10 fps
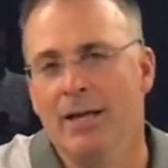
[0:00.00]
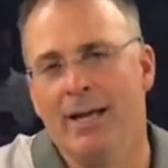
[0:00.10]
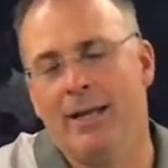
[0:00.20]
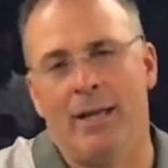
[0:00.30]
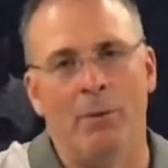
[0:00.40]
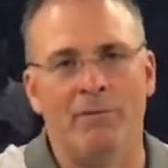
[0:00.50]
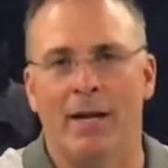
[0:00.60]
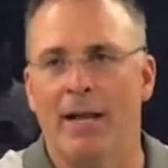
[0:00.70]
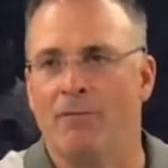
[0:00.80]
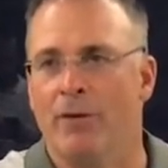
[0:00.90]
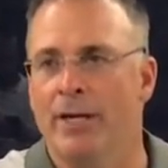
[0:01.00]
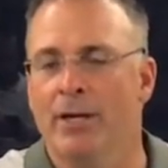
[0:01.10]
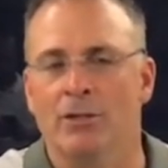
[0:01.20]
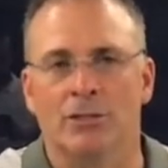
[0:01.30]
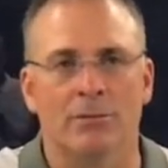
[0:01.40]
And again, we've done that for
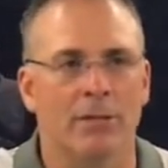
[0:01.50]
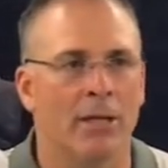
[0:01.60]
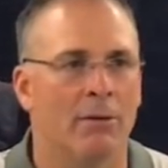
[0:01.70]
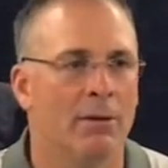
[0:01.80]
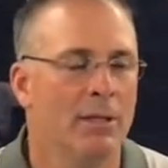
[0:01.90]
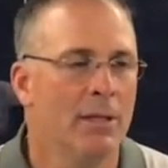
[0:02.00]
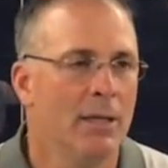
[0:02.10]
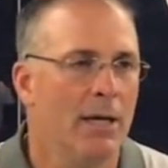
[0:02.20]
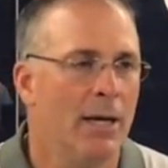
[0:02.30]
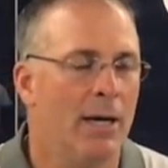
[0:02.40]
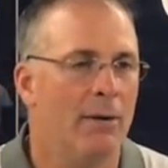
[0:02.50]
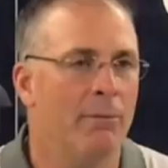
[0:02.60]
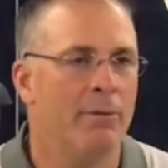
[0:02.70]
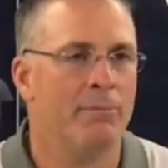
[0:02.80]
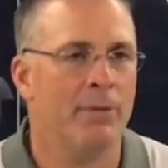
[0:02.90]
years, and you know, uh,
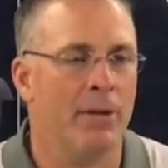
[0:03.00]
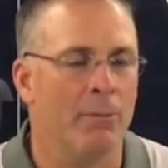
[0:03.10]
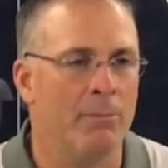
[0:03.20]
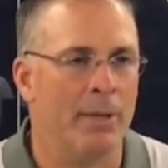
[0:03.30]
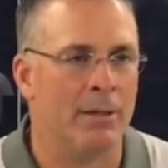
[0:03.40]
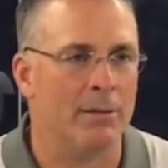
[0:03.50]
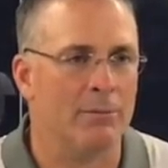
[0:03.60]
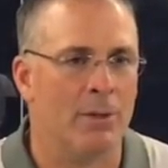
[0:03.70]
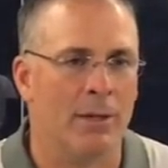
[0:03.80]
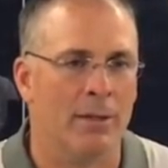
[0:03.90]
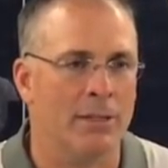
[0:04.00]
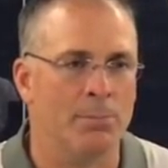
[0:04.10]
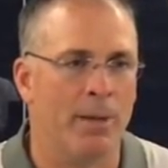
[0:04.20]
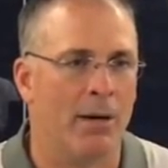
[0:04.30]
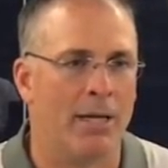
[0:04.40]
we you know we've been one of the
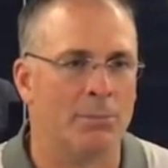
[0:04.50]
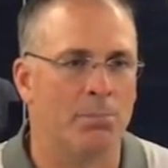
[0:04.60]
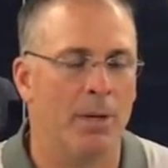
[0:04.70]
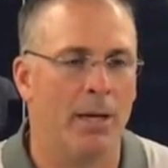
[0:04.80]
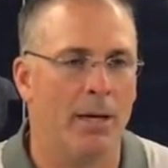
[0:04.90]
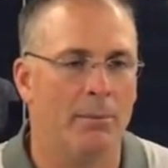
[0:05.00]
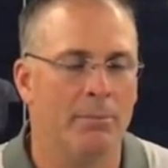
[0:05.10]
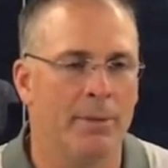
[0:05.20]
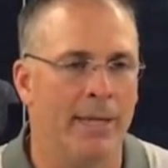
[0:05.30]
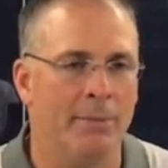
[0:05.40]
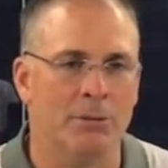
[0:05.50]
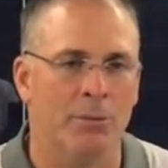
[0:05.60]
least penalized uh, teams.